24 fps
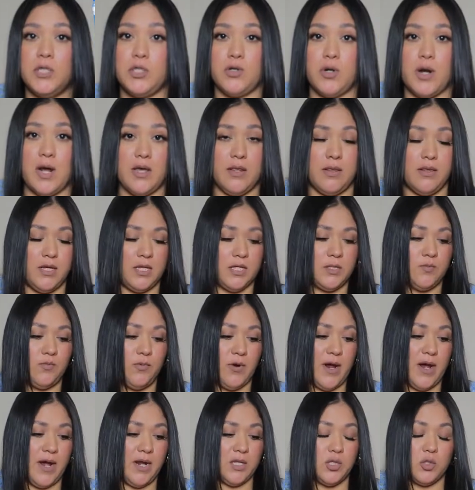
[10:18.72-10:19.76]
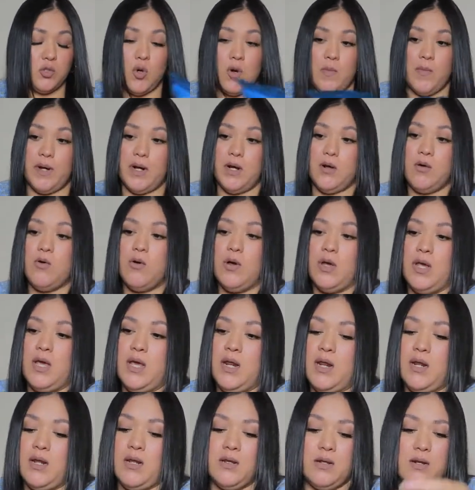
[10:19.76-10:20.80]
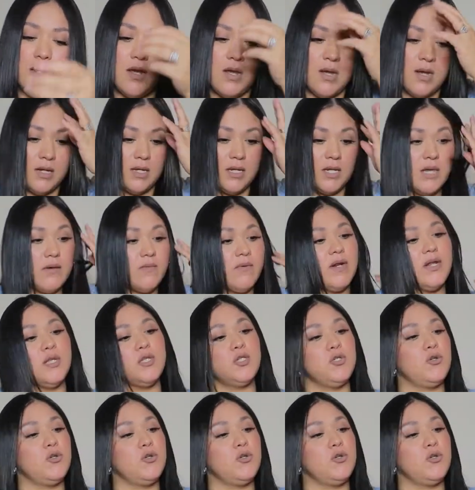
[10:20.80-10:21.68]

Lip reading: tried this brand, so I'm gonna go ahead and give it a